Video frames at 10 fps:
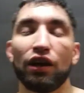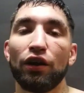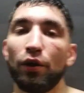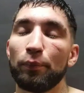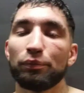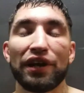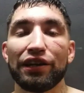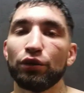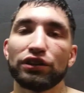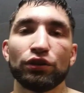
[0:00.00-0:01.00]
Um,
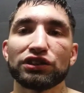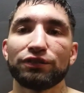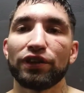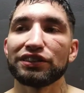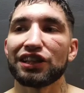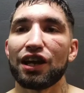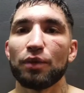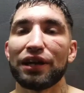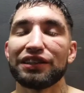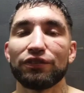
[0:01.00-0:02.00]
man, it was, it was, a fun time.